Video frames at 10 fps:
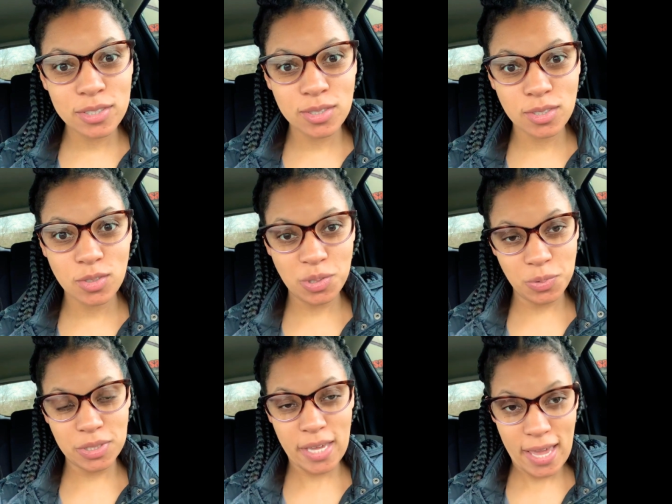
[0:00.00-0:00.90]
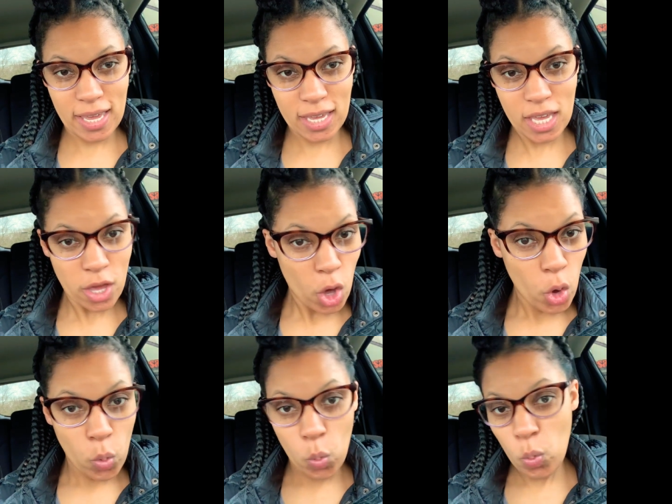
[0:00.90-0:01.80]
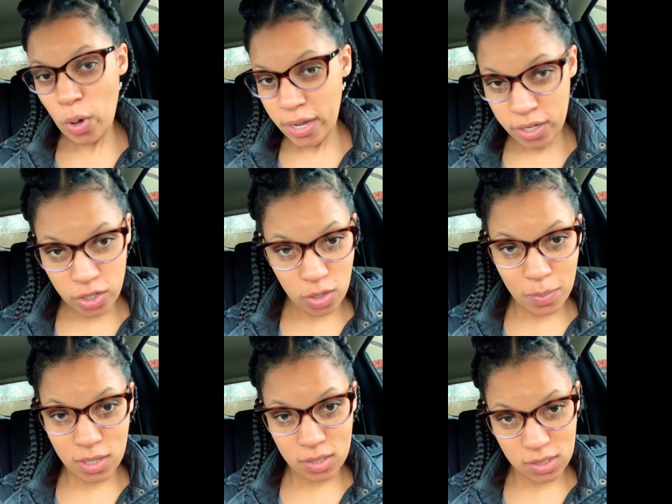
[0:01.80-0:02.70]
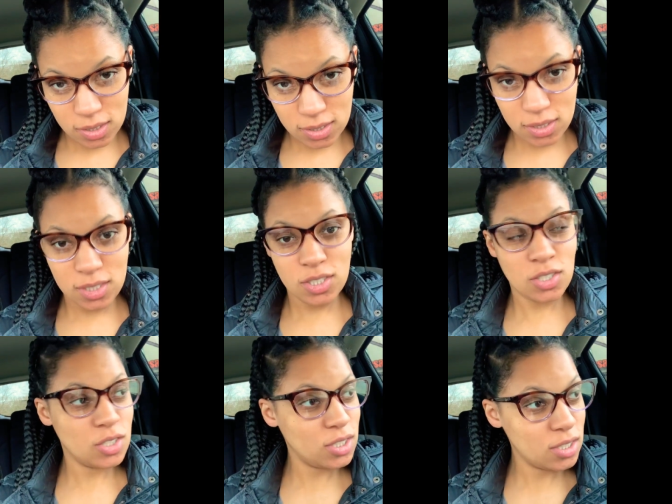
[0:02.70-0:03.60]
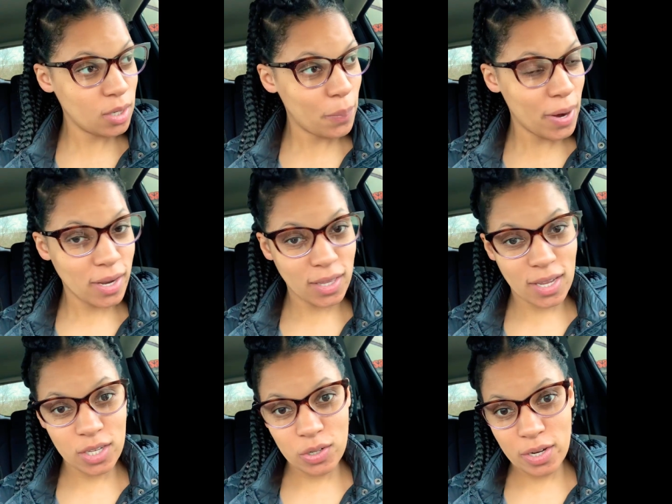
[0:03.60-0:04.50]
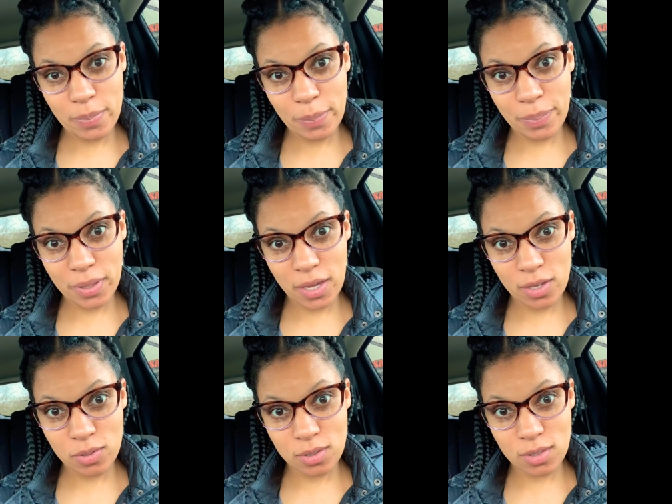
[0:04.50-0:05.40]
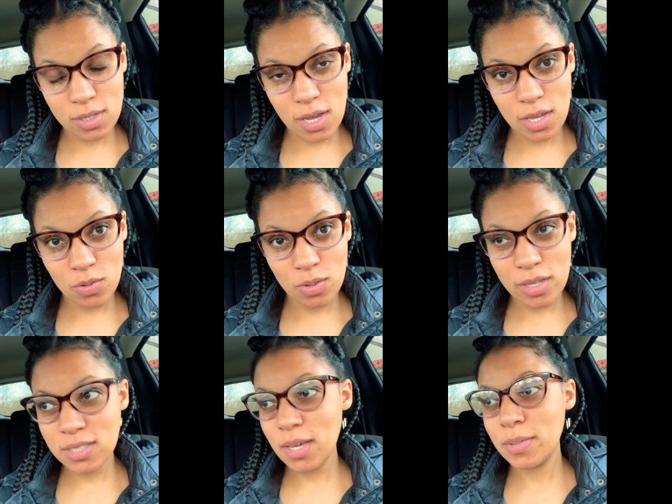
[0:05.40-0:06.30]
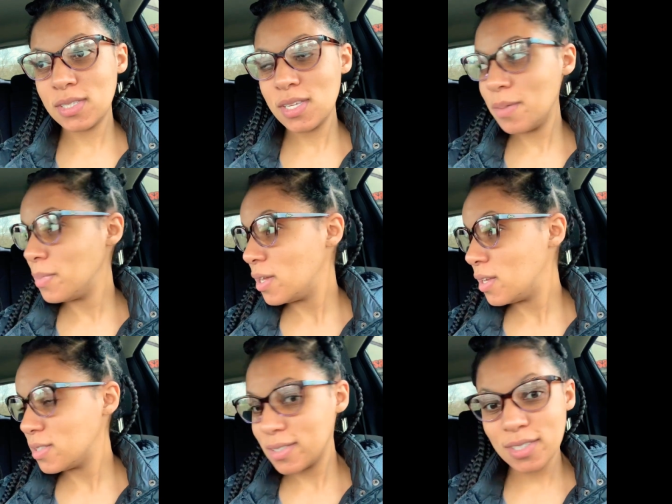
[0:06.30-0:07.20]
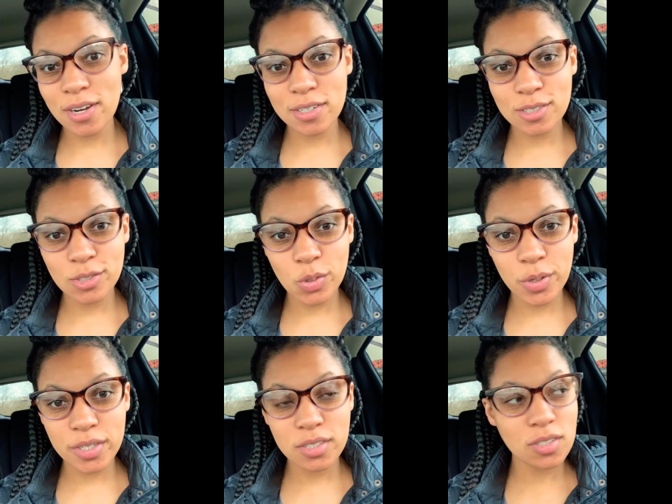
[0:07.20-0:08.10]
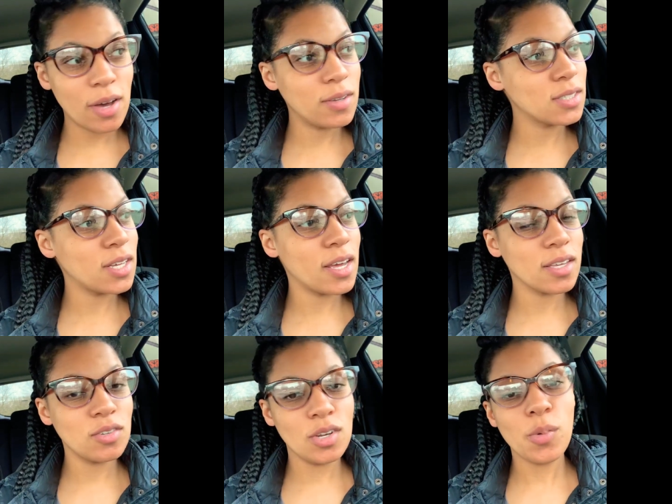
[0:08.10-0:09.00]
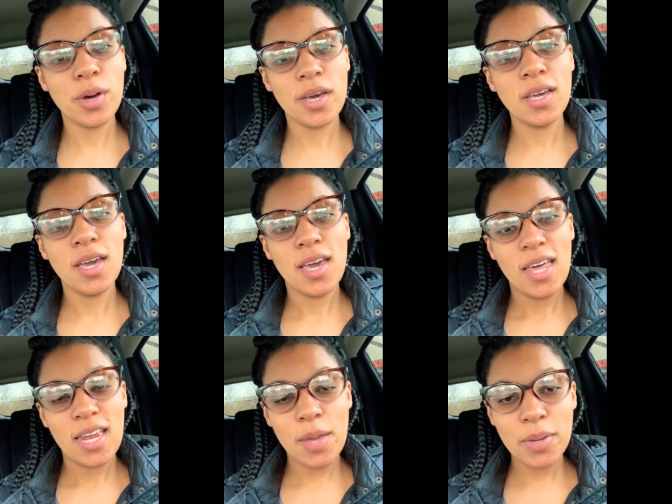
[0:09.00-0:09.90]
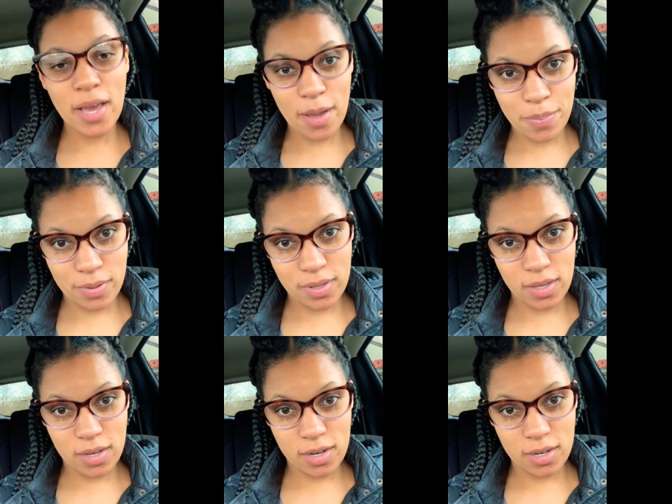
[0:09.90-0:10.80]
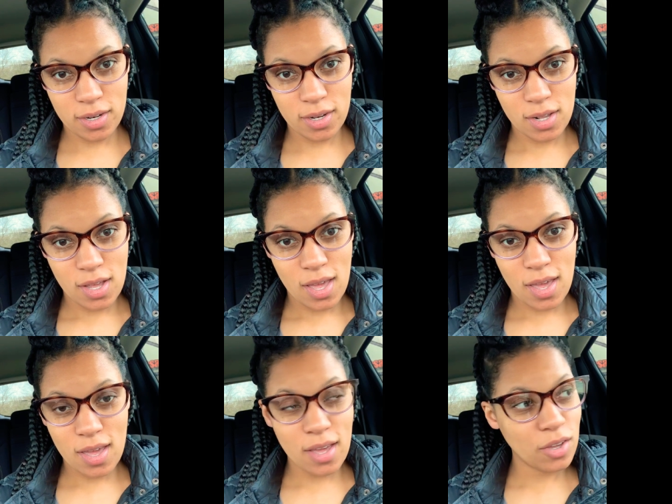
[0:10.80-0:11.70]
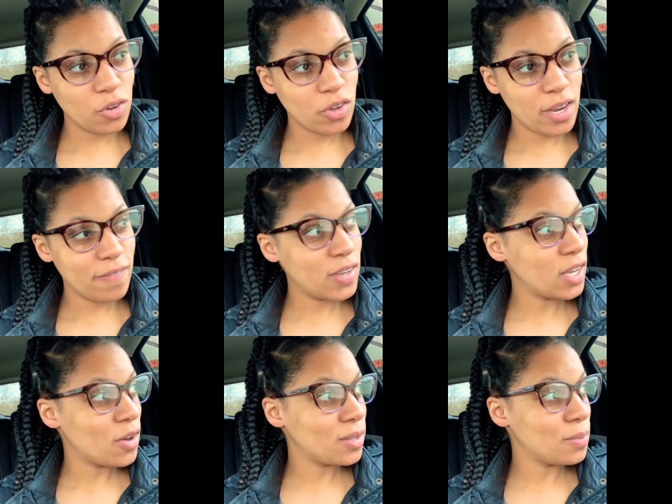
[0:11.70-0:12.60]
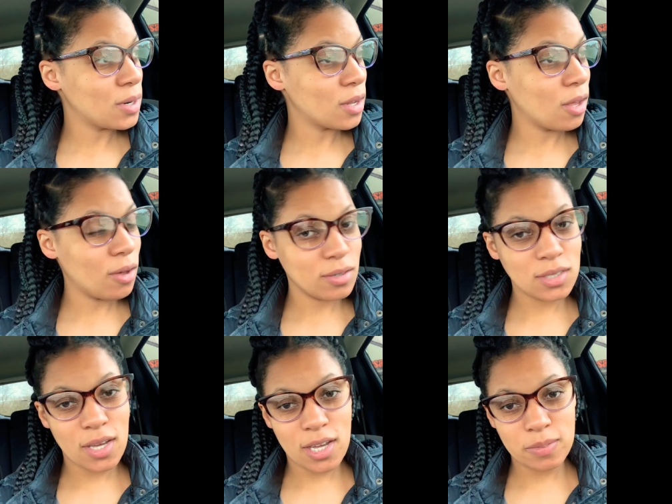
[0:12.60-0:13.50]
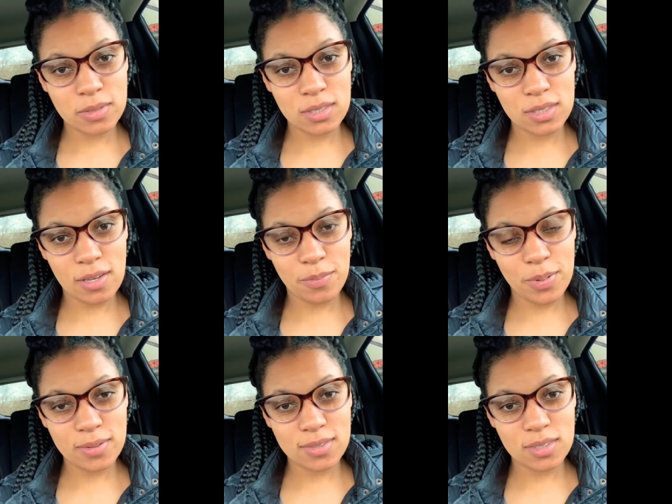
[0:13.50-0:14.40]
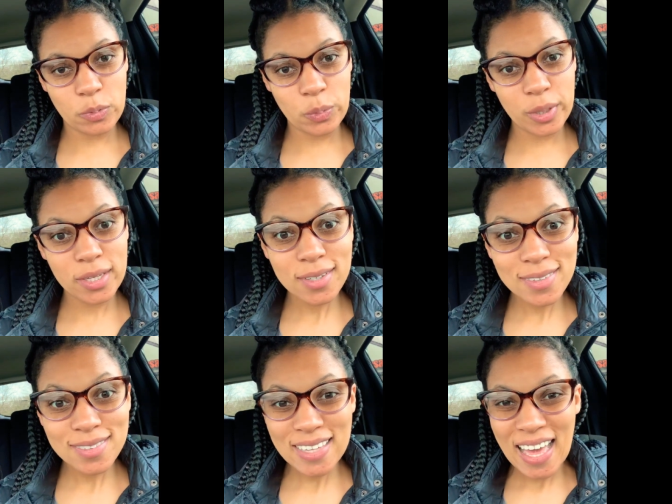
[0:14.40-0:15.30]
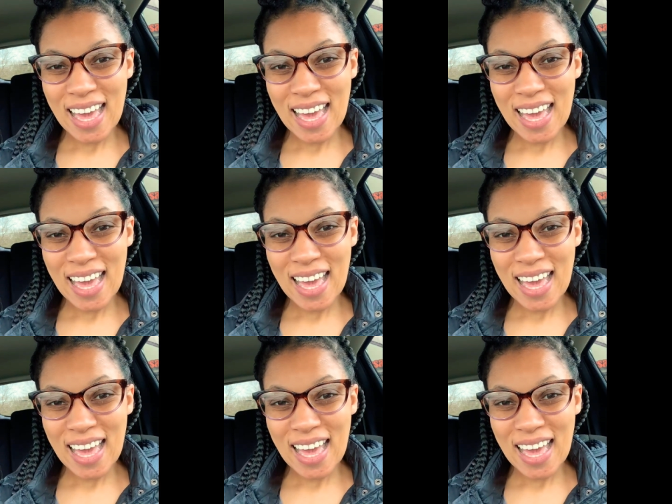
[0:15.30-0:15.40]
to you today waiting on my little Caesars in the parking lot. You know, they be playing you sometimes. You get tell me 10 minutes and turn into 20. So I was like, you know what, let me hop on here and create a video. It's been a long time since I posted one,